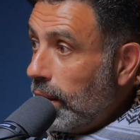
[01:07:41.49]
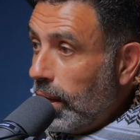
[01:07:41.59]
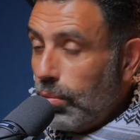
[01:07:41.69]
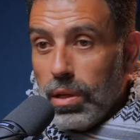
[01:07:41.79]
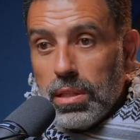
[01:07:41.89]

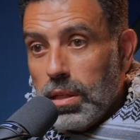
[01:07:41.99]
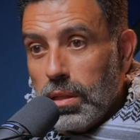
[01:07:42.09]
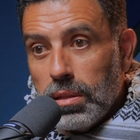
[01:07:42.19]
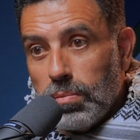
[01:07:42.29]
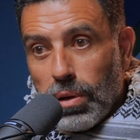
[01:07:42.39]
and we're
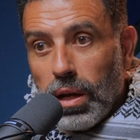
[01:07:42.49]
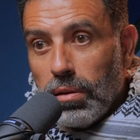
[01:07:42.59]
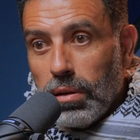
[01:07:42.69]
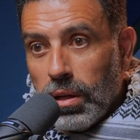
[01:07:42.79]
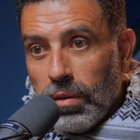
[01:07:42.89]
seen as
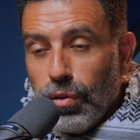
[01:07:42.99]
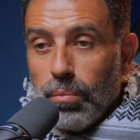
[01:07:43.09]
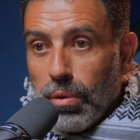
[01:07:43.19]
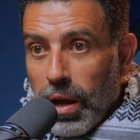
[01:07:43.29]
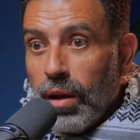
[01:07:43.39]
brown. And if you're
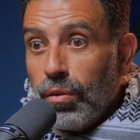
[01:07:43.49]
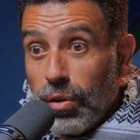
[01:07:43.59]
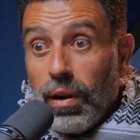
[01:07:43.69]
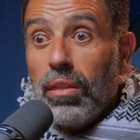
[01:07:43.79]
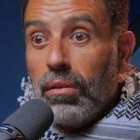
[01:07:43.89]
brown,
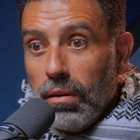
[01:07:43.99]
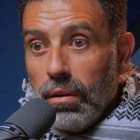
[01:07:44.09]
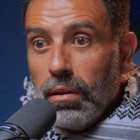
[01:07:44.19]
you're othered.